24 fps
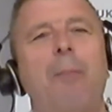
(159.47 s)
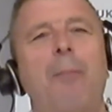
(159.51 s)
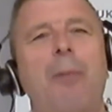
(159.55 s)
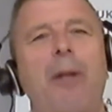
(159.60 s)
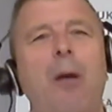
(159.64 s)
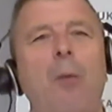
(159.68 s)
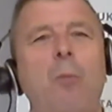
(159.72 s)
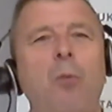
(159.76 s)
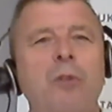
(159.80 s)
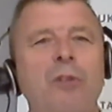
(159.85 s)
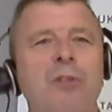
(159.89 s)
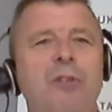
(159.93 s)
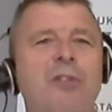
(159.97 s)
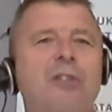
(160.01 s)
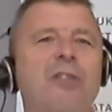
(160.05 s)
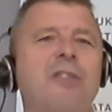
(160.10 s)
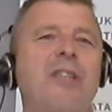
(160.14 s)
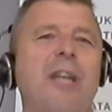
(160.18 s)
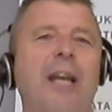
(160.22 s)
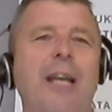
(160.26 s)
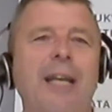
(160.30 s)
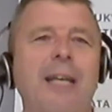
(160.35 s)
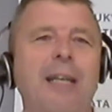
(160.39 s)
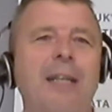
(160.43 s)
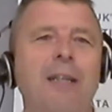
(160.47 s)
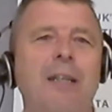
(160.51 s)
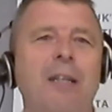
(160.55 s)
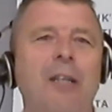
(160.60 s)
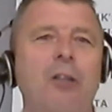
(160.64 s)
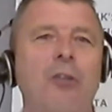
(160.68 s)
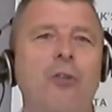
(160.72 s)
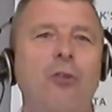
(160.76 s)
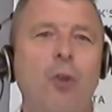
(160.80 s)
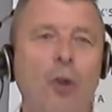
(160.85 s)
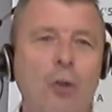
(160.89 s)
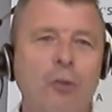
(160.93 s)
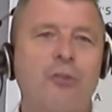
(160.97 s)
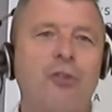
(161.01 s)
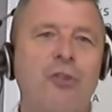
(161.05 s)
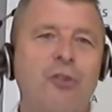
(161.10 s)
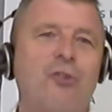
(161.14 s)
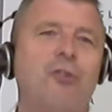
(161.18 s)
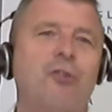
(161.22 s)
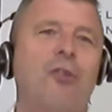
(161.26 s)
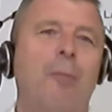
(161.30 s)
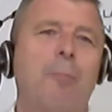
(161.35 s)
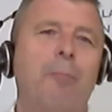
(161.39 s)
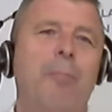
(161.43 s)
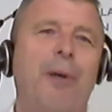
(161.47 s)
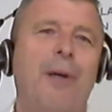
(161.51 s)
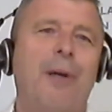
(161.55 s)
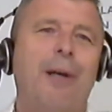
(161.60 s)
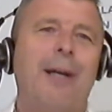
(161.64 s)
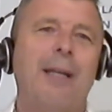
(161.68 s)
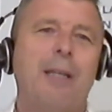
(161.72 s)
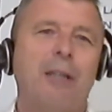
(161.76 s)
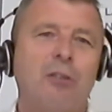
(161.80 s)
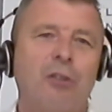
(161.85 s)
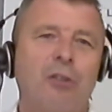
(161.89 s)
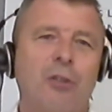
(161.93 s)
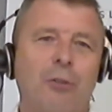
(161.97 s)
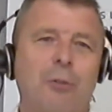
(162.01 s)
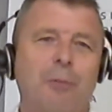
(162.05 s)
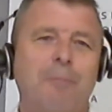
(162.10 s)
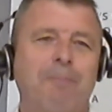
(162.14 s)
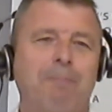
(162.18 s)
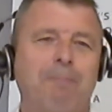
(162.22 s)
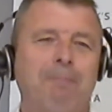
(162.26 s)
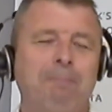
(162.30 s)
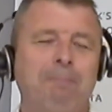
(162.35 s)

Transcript: But I wouldn't say not to stop buying at all.